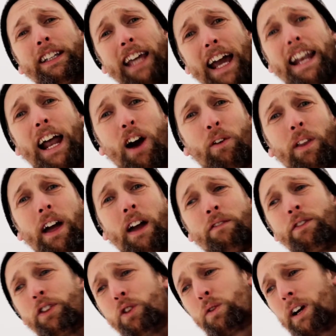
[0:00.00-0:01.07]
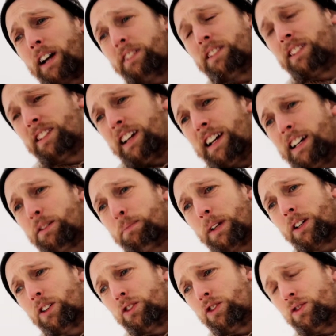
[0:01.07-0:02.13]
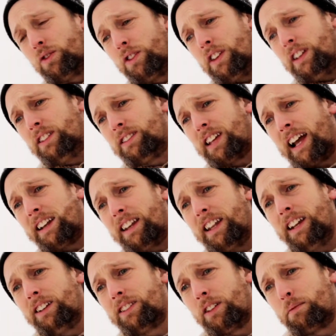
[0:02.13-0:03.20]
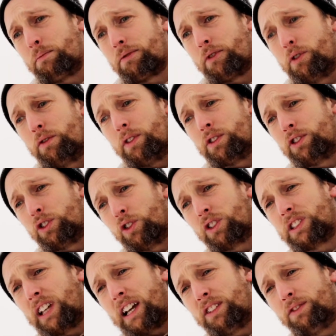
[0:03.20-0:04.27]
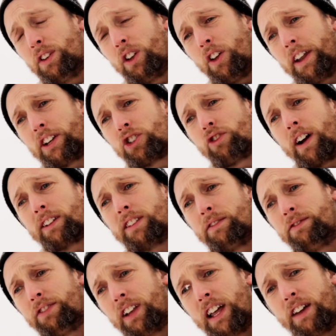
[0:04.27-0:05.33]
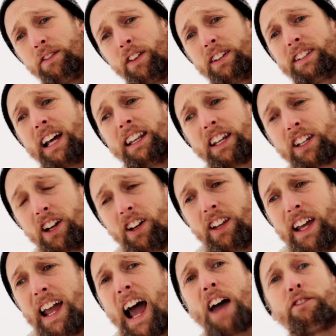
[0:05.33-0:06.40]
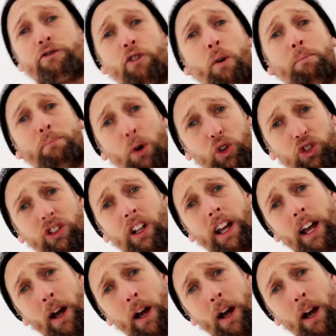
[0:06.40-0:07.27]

getting out there and for you guys to taste, because these techniques have proven successful on extracting flavour delicately and robustly,